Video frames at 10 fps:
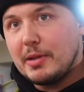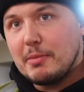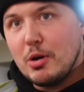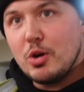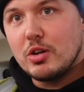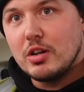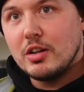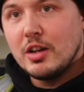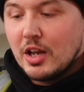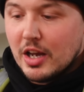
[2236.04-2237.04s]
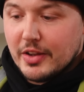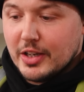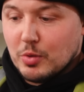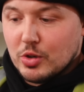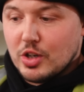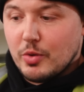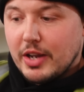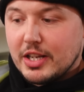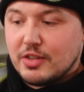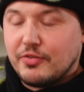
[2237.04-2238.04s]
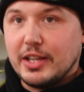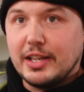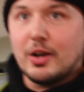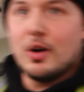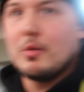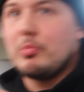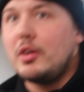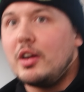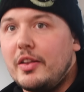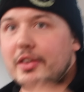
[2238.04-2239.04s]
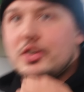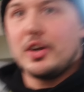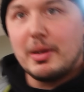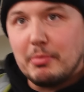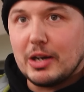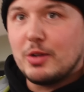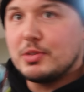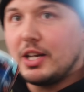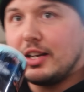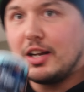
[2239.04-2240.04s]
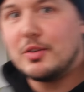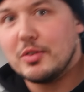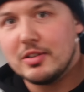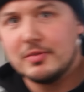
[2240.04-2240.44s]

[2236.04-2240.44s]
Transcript: Be a mug and then you undo it to fill it up and turn it back upside down.